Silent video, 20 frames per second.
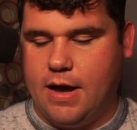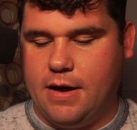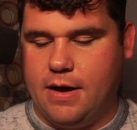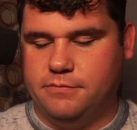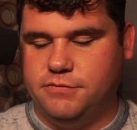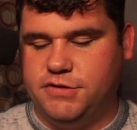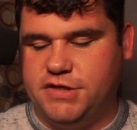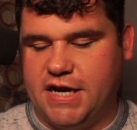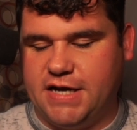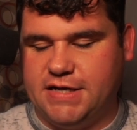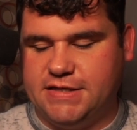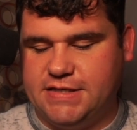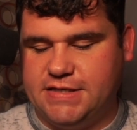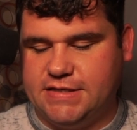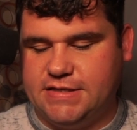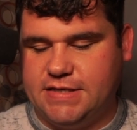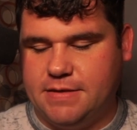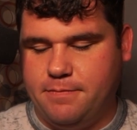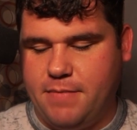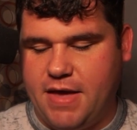
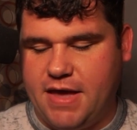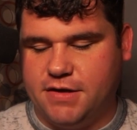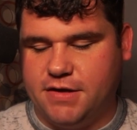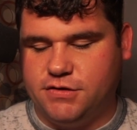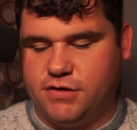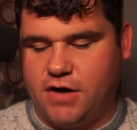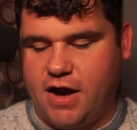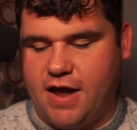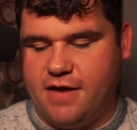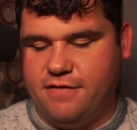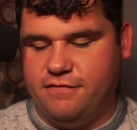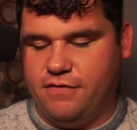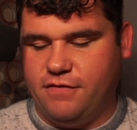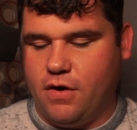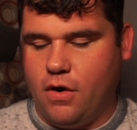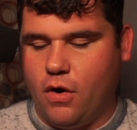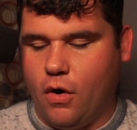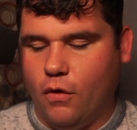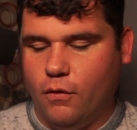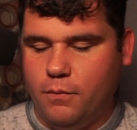Genesis and Mega Drive
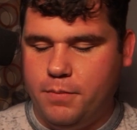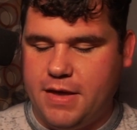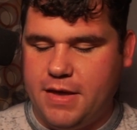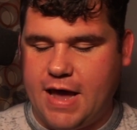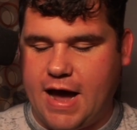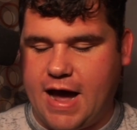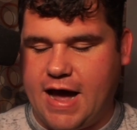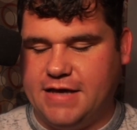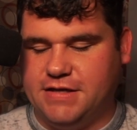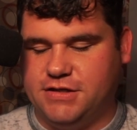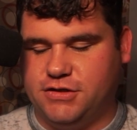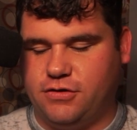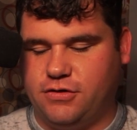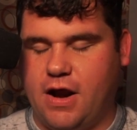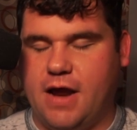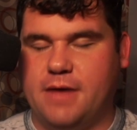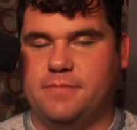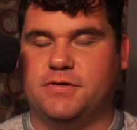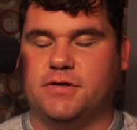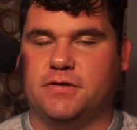OBI
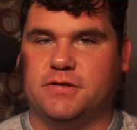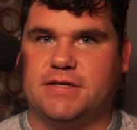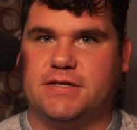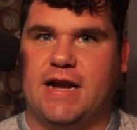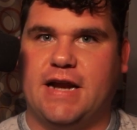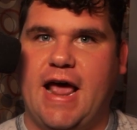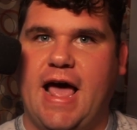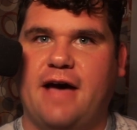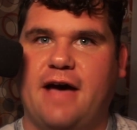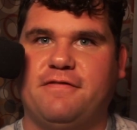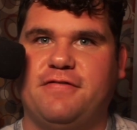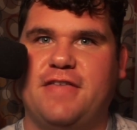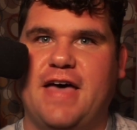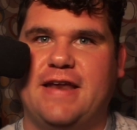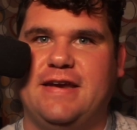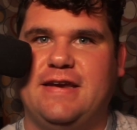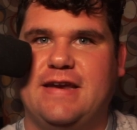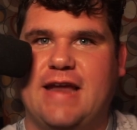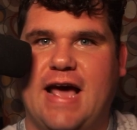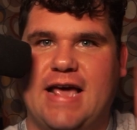stripe, so it's going to have
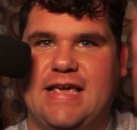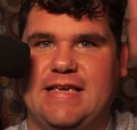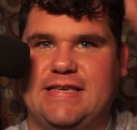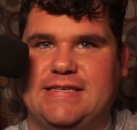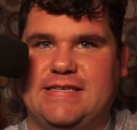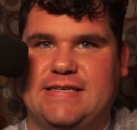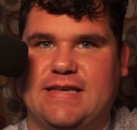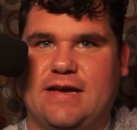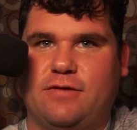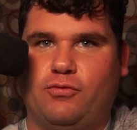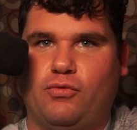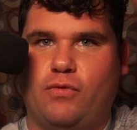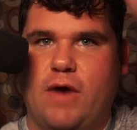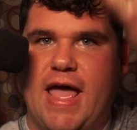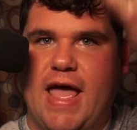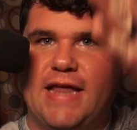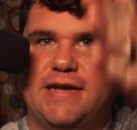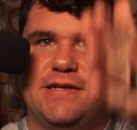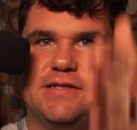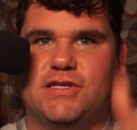that nice
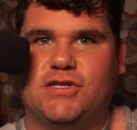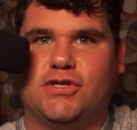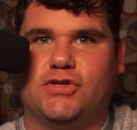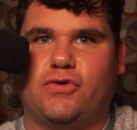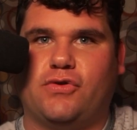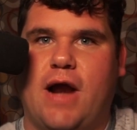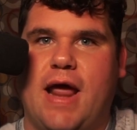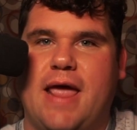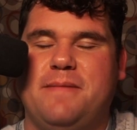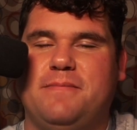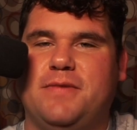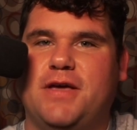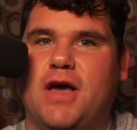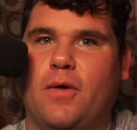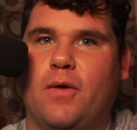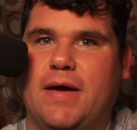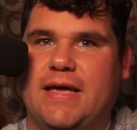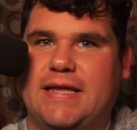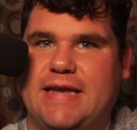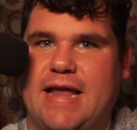red stripe
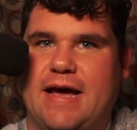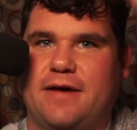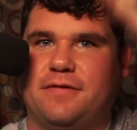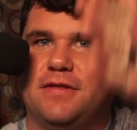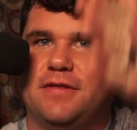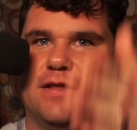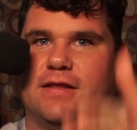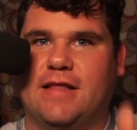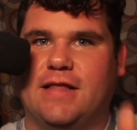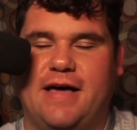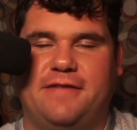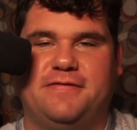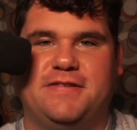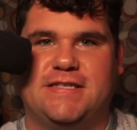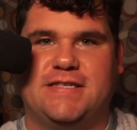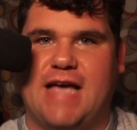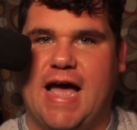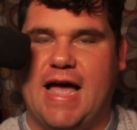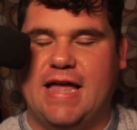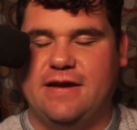going down the left
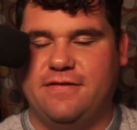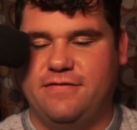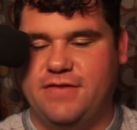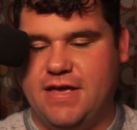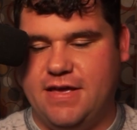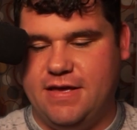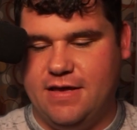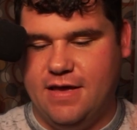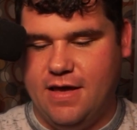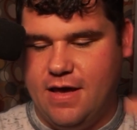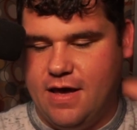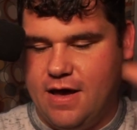side of it.